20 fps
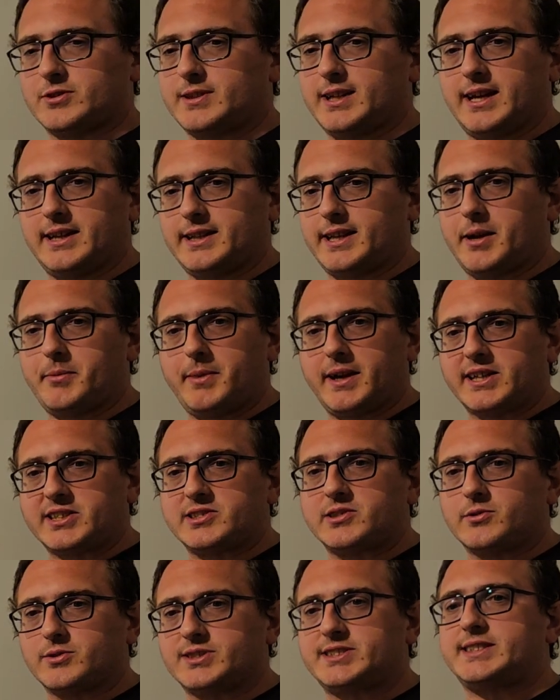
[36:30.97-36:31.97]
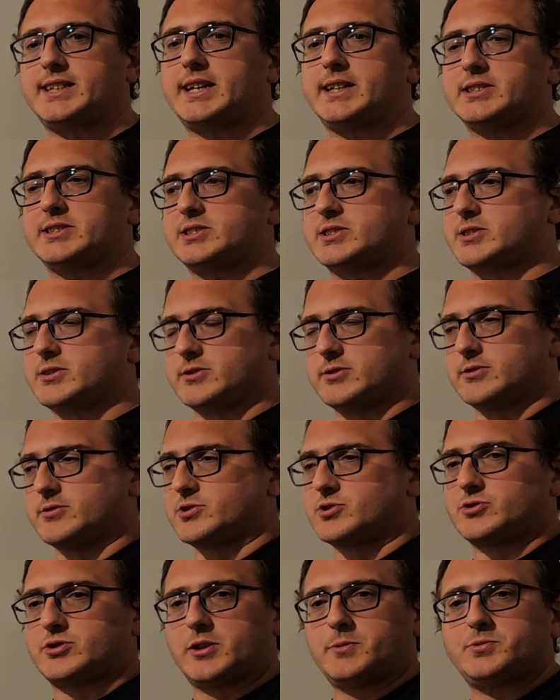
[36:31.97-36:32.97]
That makes no sense to
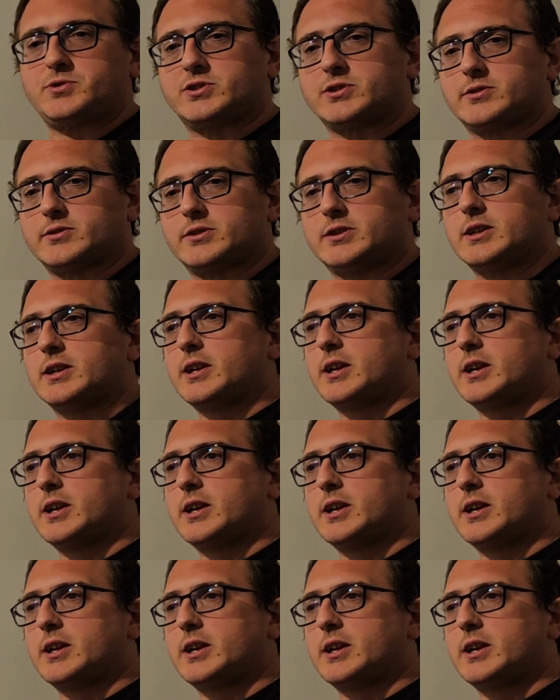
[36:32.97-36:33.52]
Scripture,